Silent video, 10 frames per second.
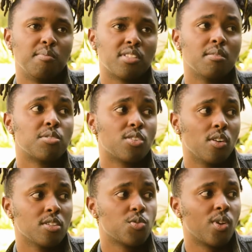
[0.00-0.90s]
Some
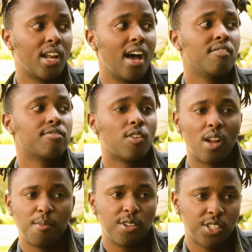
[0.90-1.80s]
songs will have
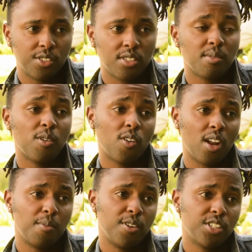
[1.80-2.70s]
collaborations, some more
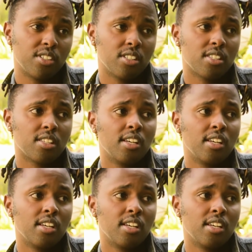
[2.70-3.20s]
collaborations.